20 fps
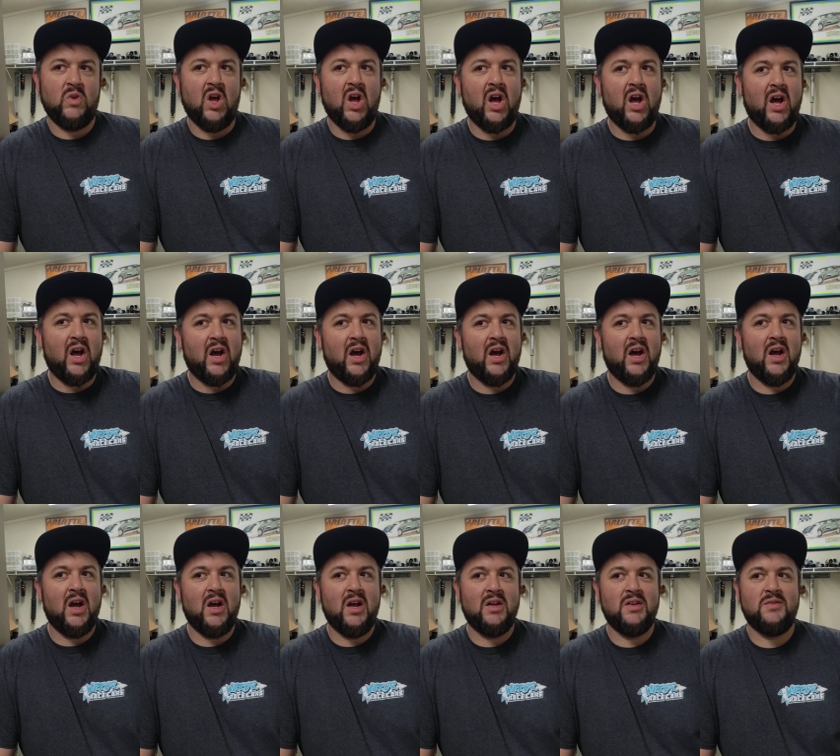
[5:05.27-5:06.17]

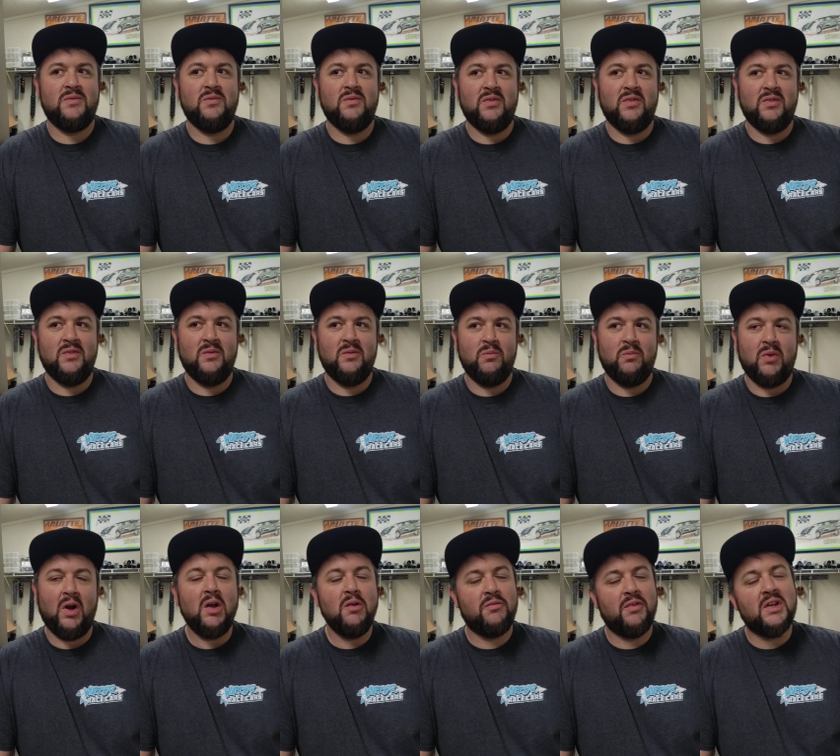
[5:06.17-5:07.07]
Uh,
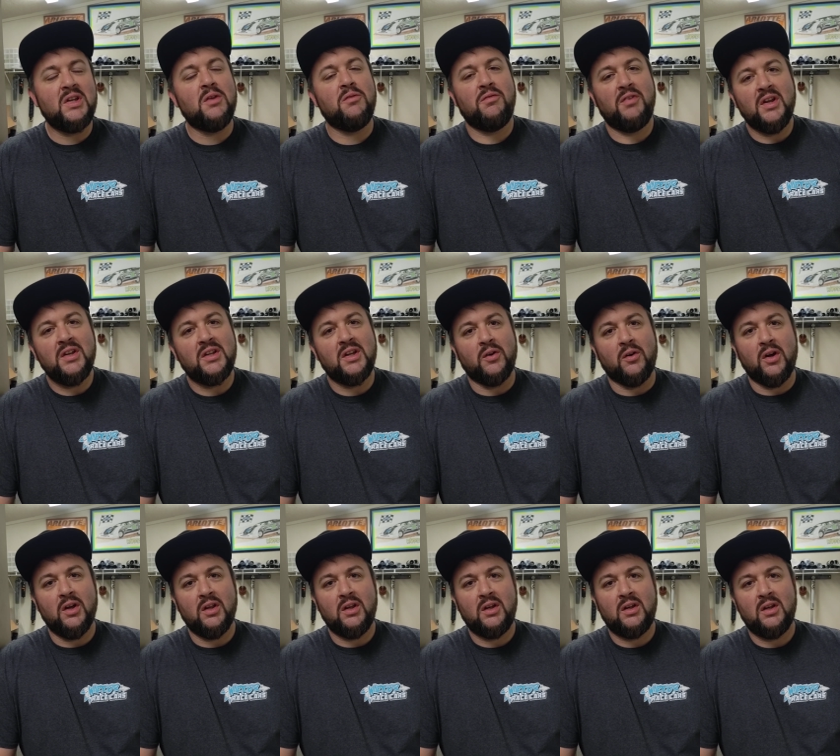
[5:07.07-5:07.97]
probably 50 50,
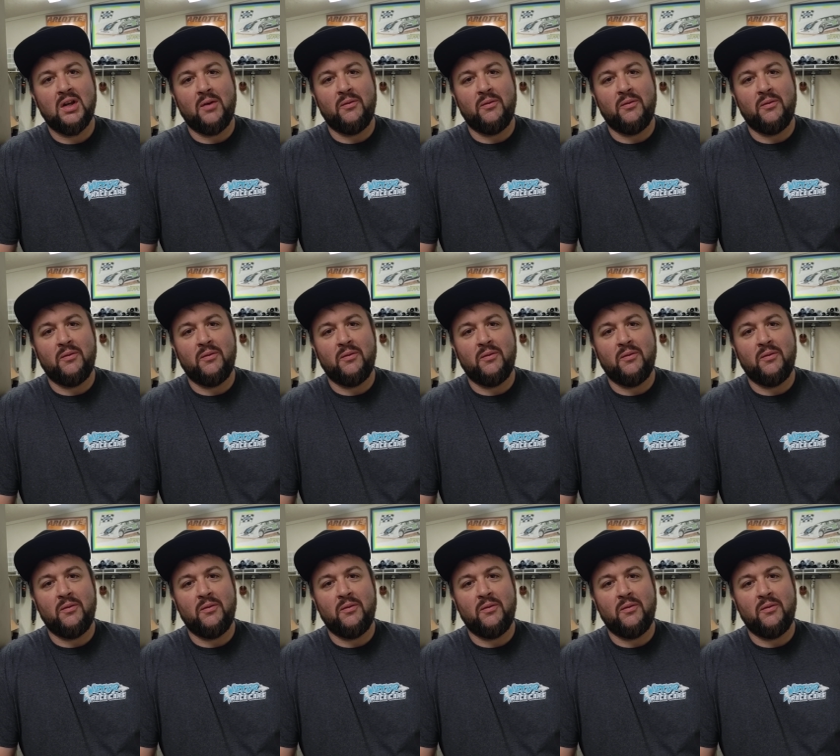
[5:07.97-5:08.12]
really.